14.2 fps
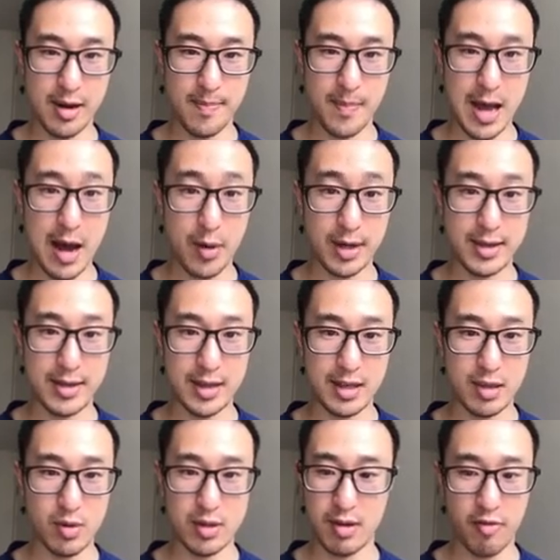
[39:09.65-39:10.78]
how I did this
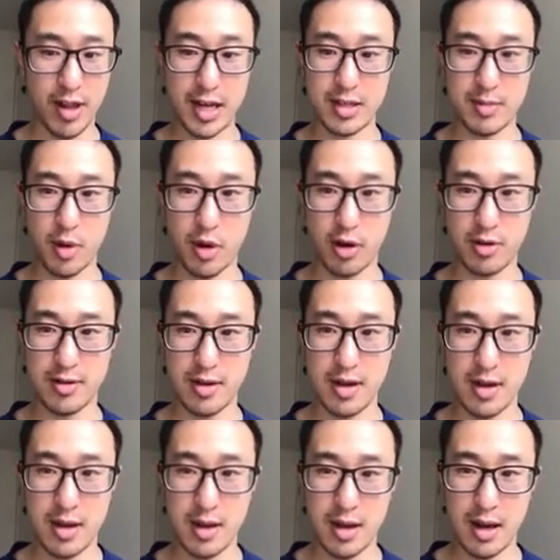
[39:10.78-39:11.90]
was Flexbox.
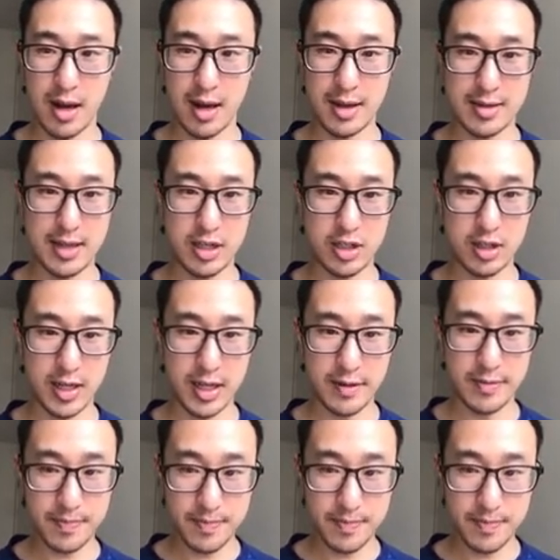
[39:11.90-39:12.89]
Essentially,